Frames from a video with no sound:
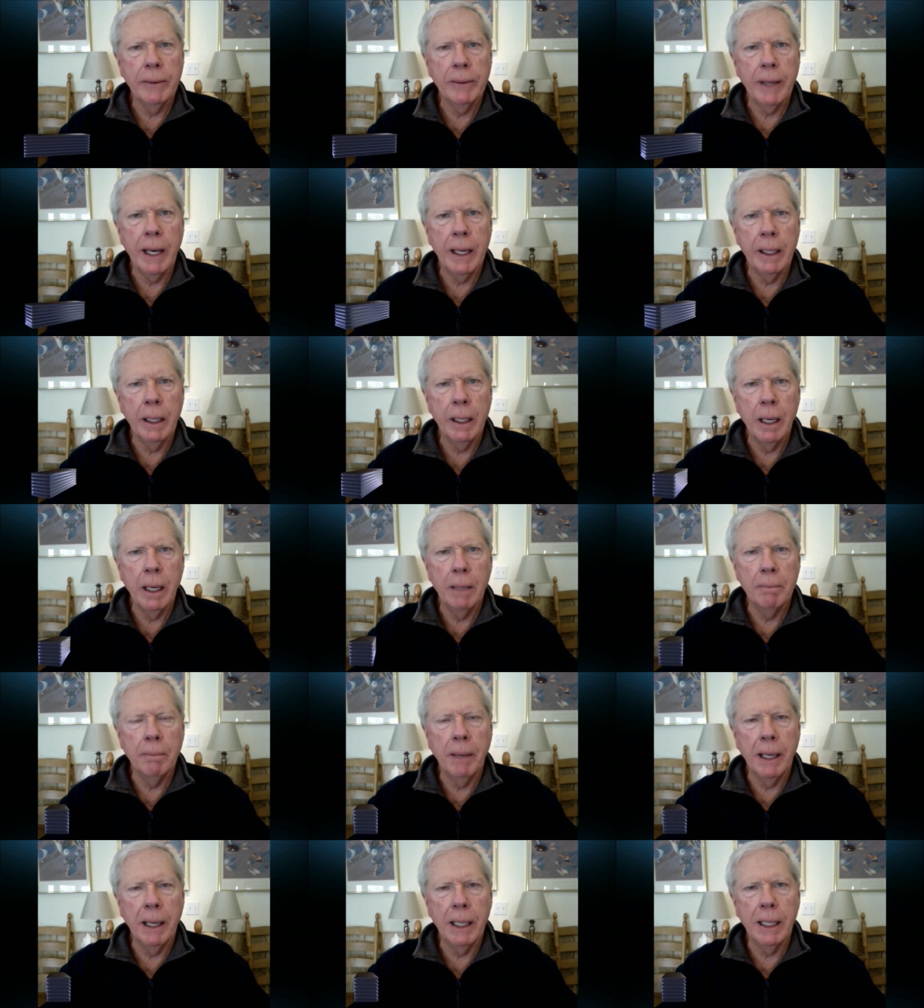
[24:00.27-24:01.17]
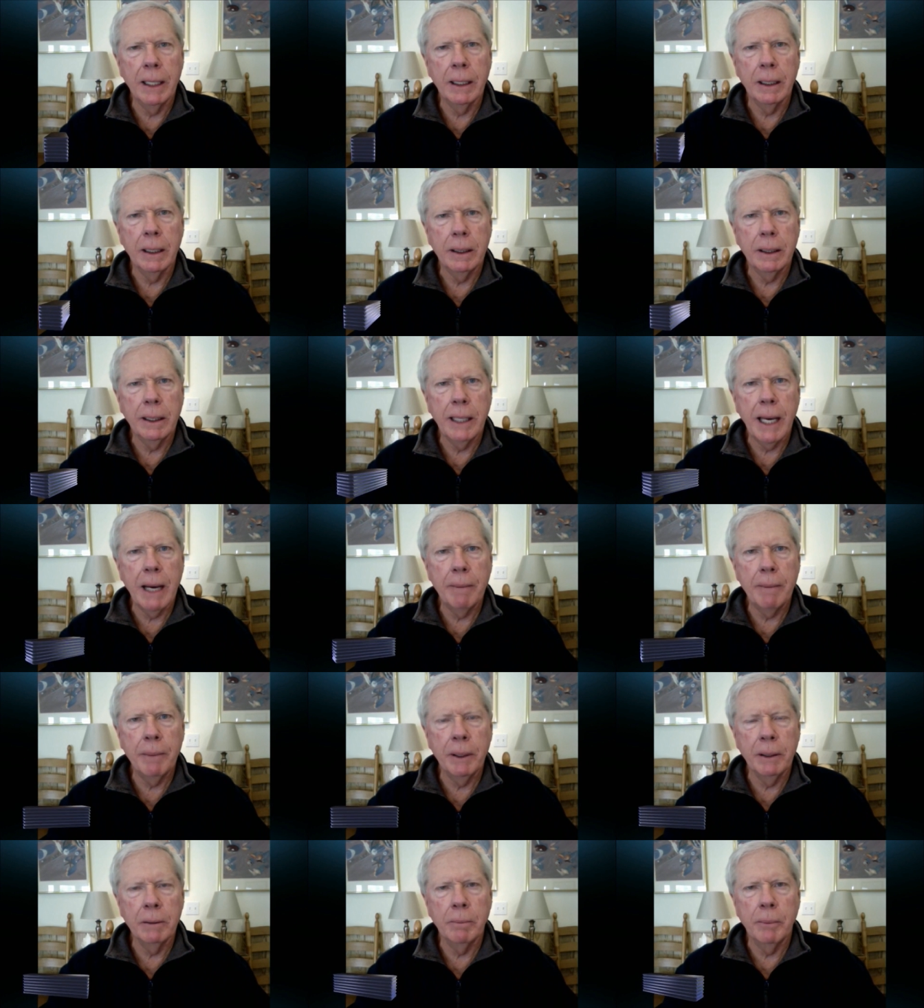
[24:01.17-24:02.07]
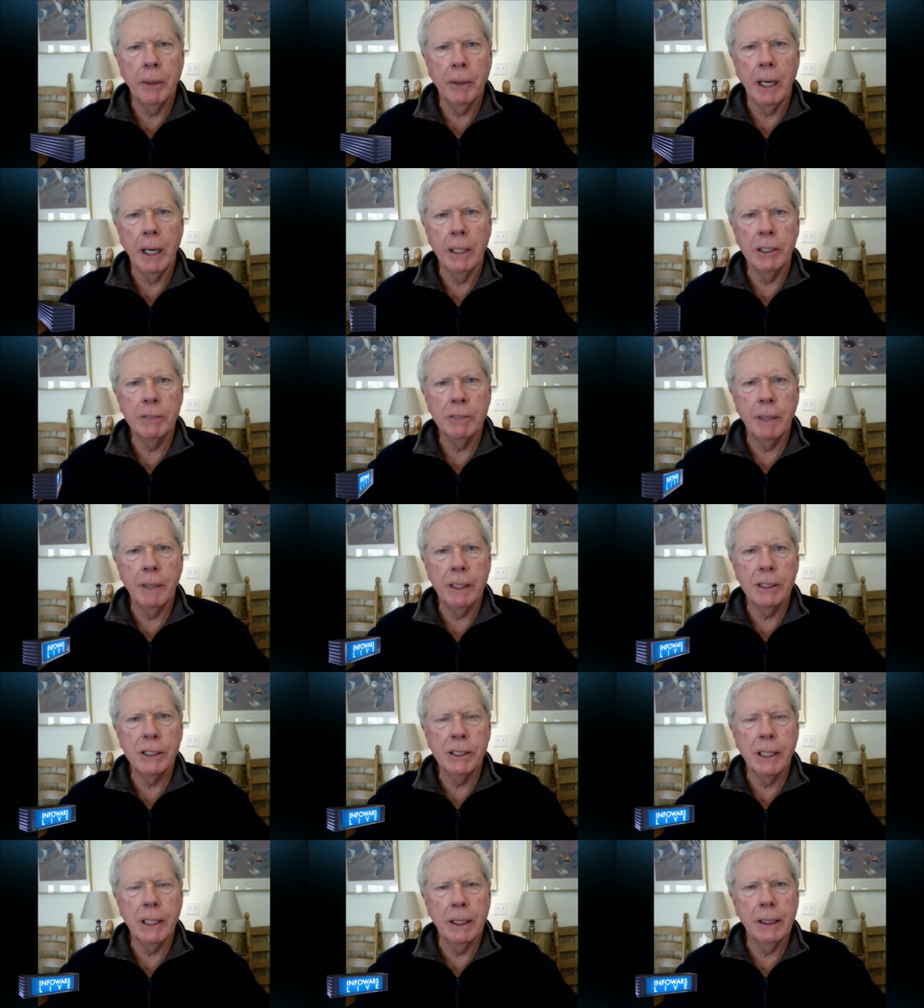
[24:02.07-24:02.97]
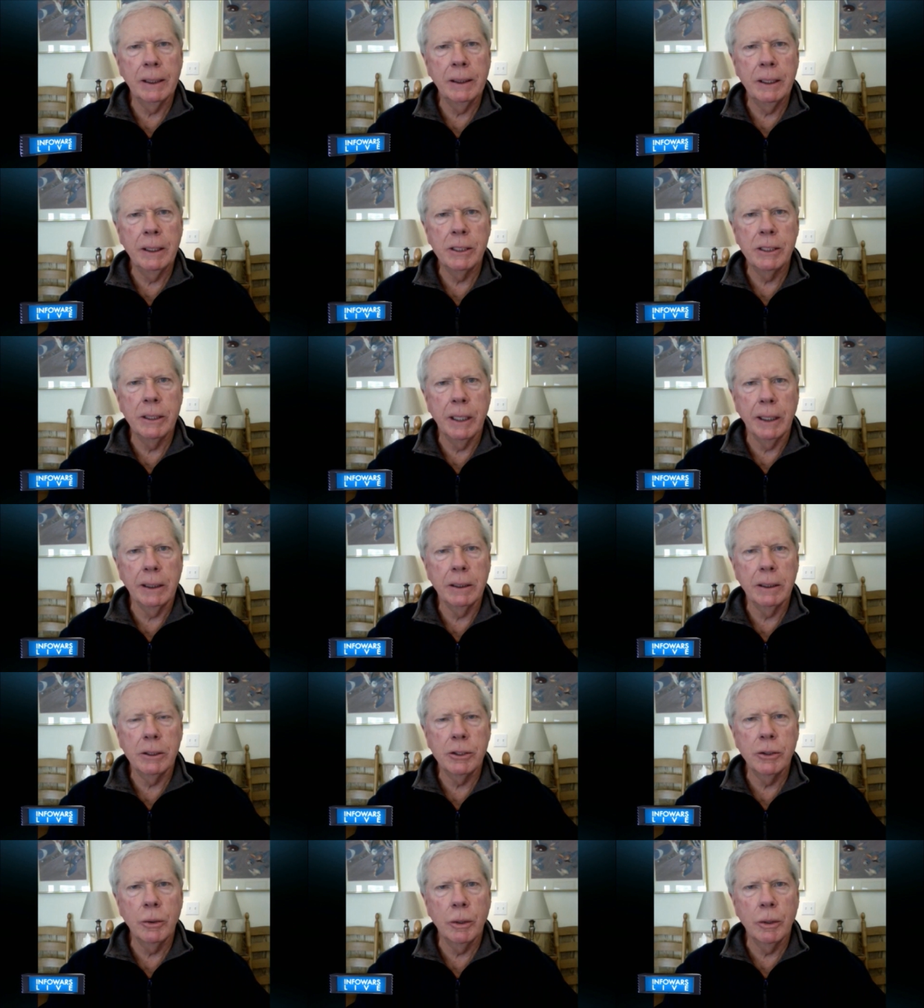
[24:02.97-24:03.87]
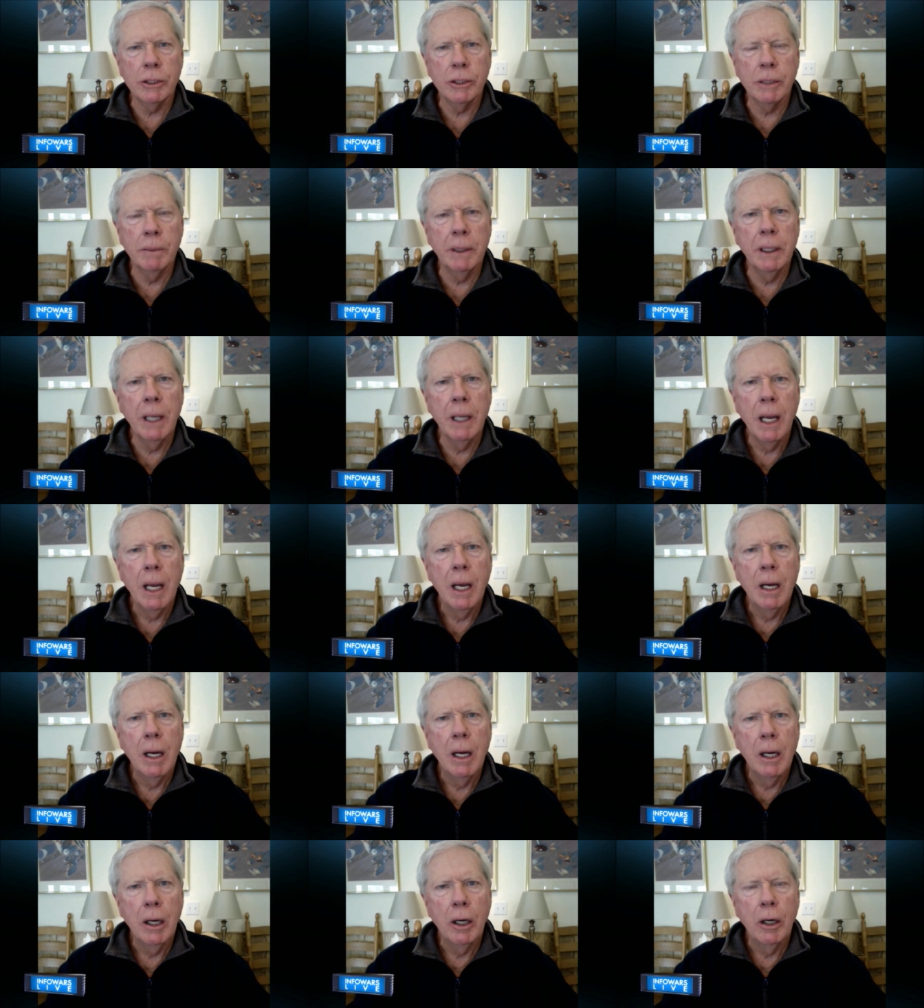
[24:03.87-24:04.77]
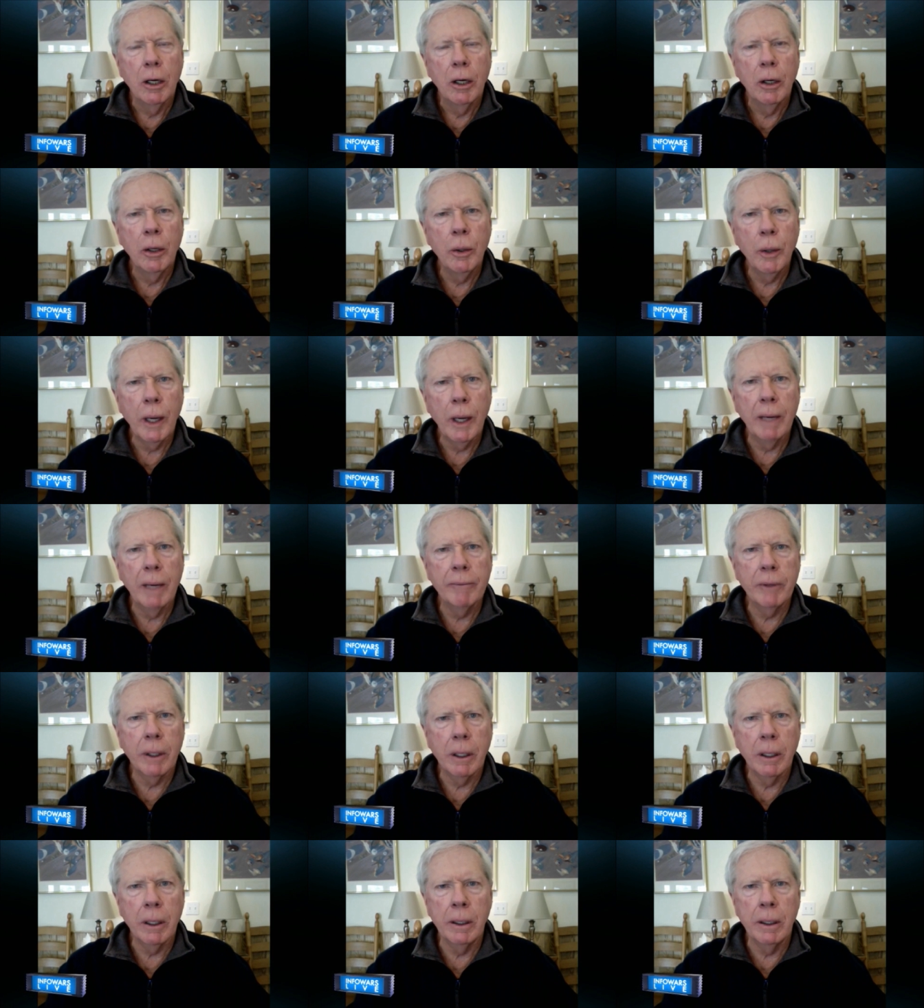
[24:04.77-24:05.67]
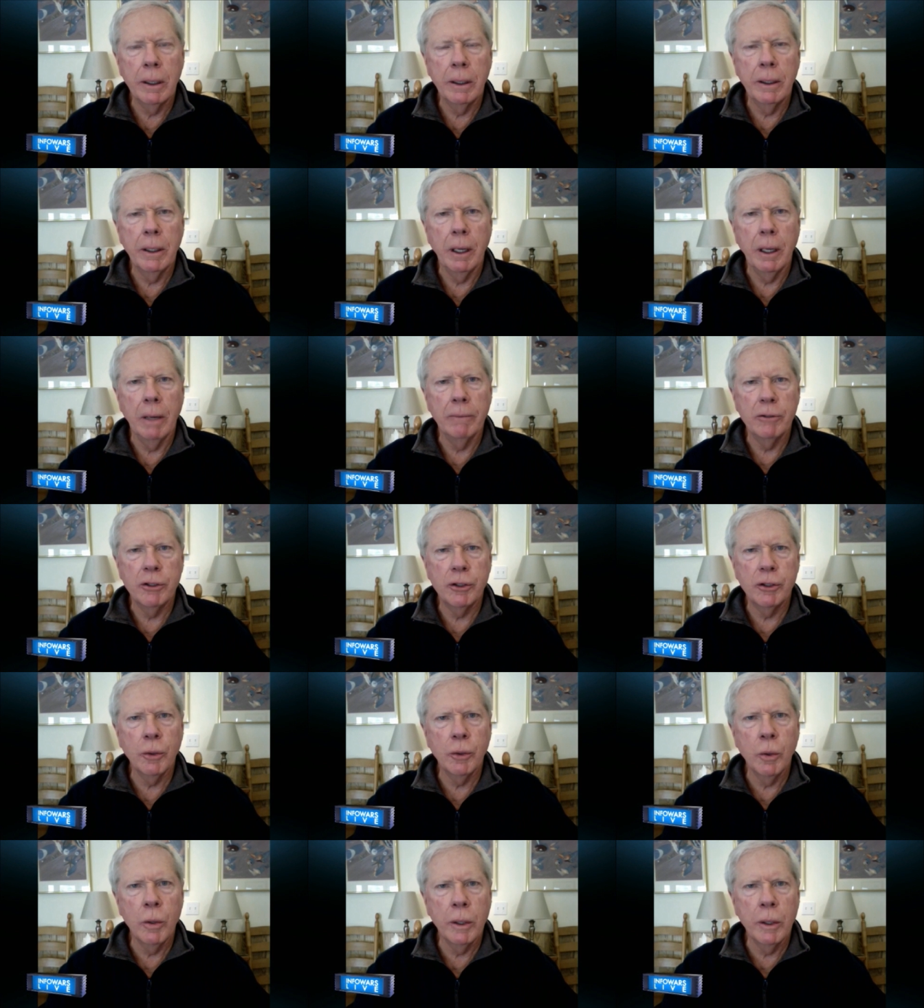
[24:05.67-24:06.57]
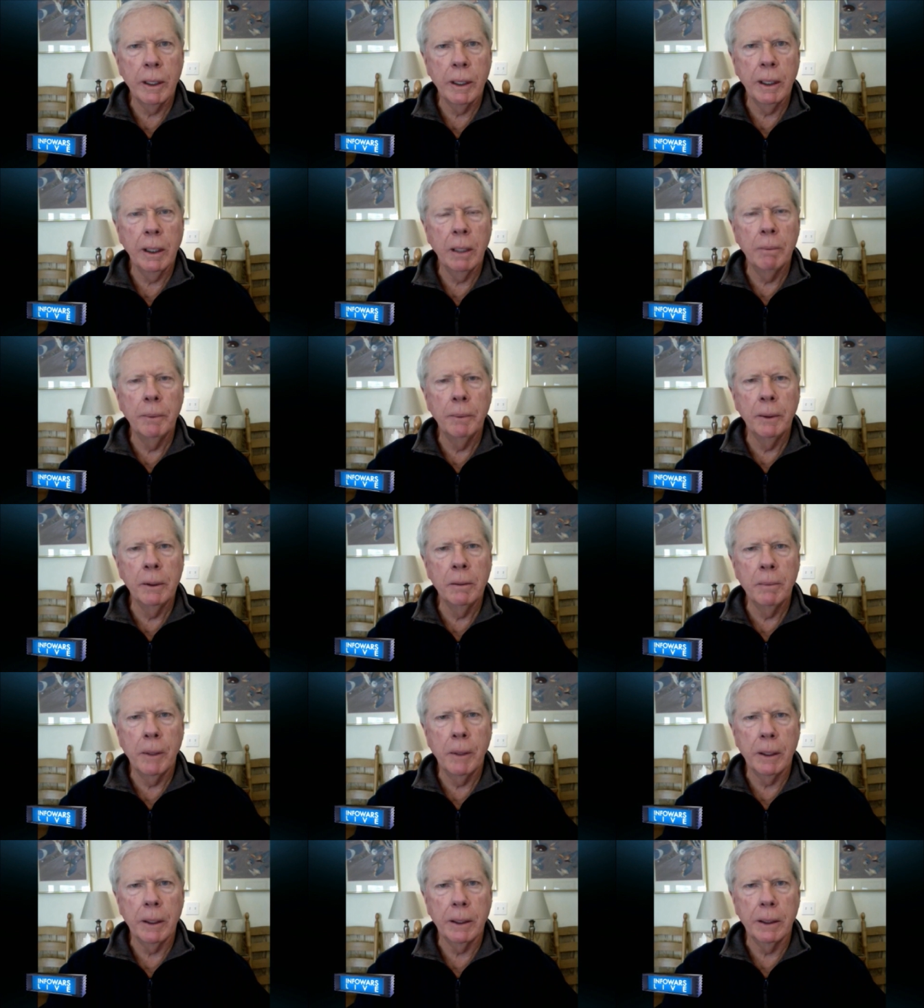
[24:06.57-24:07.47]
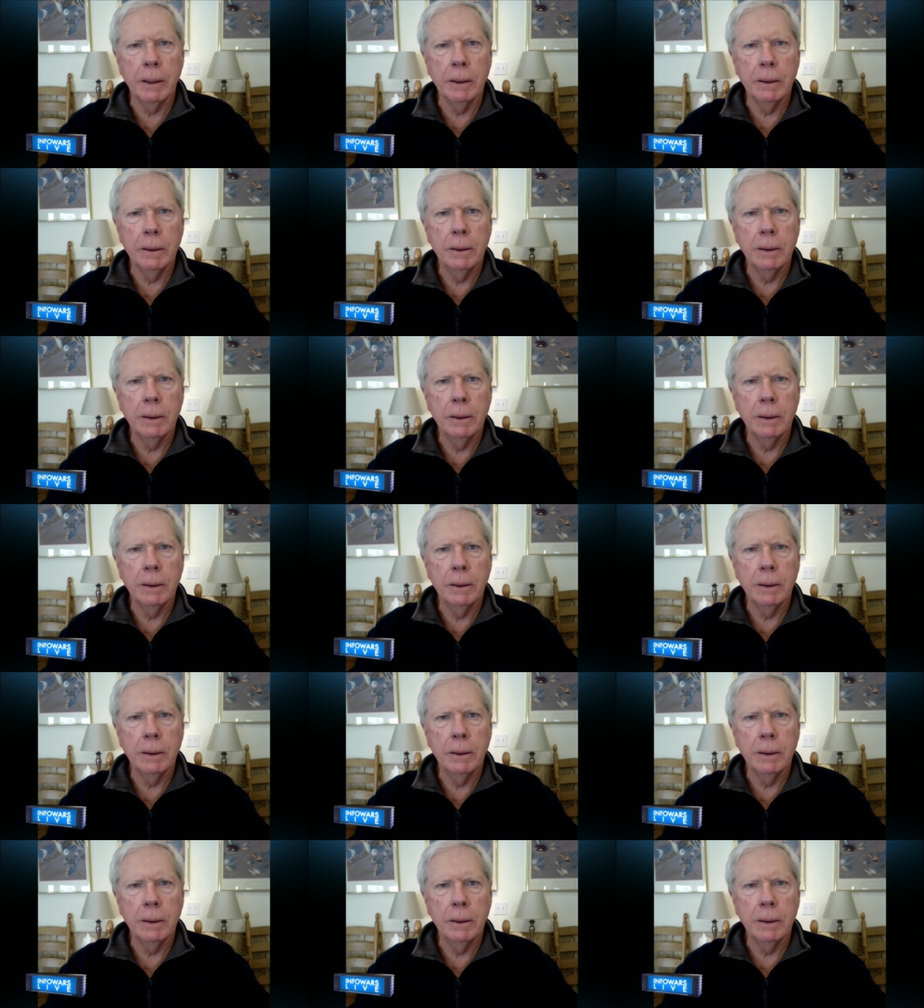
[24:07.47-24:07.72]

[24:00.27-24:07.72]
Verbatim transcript: that up by capping the price by selling these naked shorts. I mean, who ever heard of shorting a bull market?